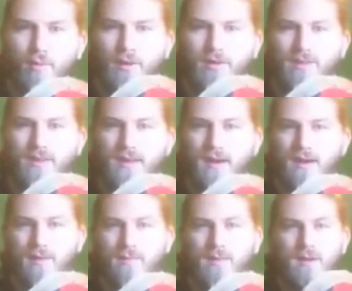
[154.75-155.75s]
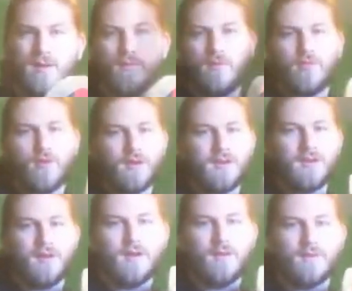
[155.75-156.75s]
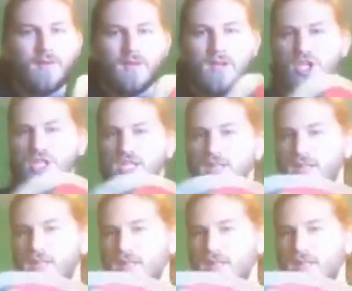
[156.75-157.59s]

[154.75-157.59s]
with the arm in front of the shield,